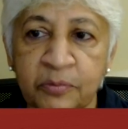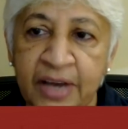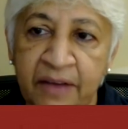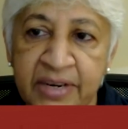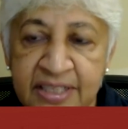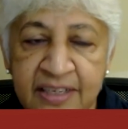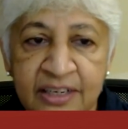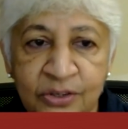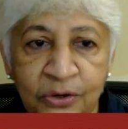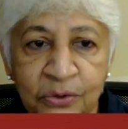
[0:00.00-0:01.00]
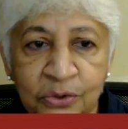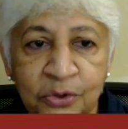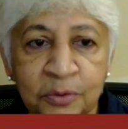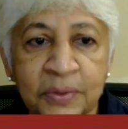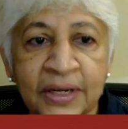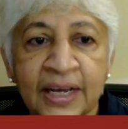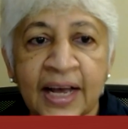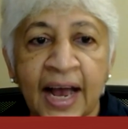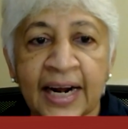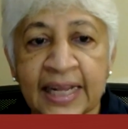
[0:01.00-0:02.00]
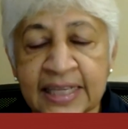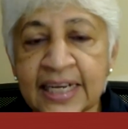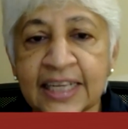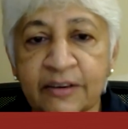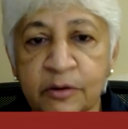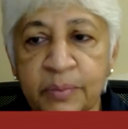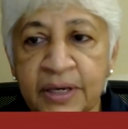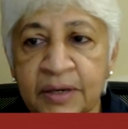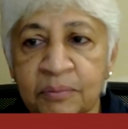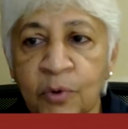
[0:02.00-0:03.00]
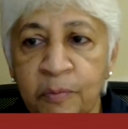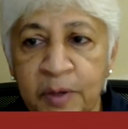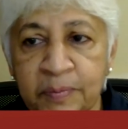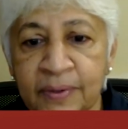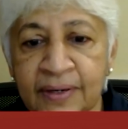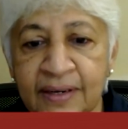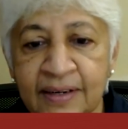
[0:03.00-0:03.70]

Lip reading: We have our series on YouTube, and I think there will be more people